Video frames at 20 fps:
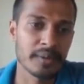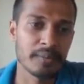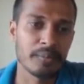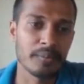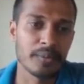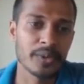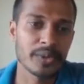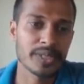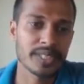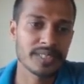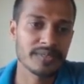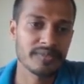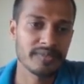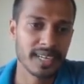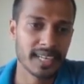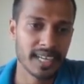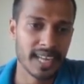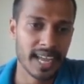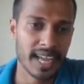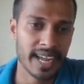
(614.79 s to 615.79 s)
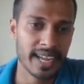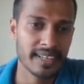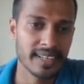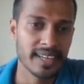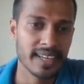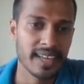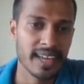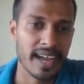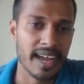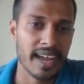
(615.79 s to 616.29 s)
most fertile
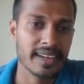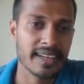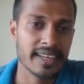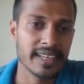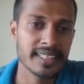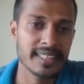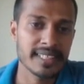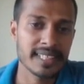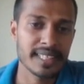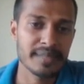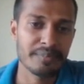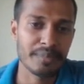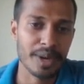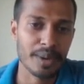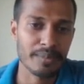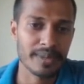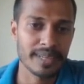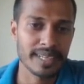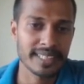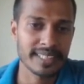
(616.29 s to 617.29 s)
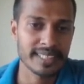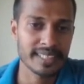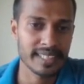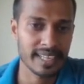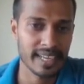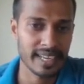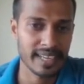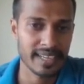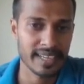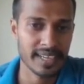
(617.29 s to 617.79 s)
and densely populated
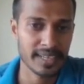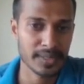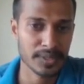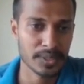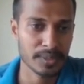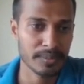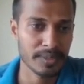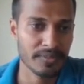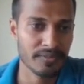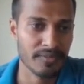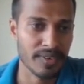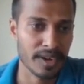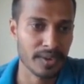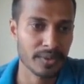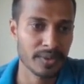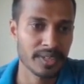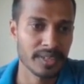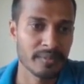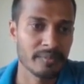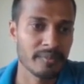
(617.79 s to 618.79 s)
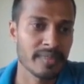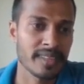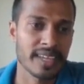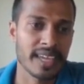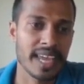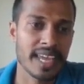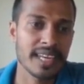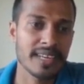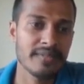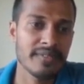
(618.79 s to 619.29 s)
areas to be found
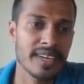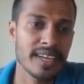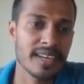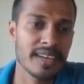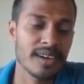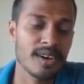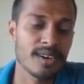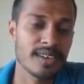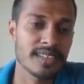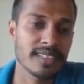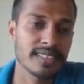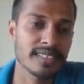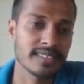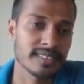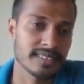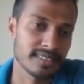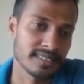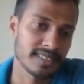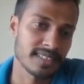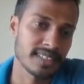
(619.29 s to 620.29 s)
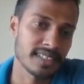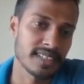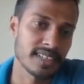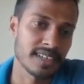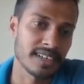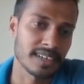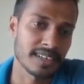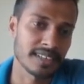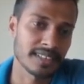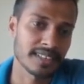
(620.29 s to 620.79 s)
anywhere on the
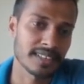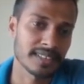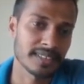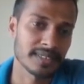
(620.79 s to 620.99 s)
earth,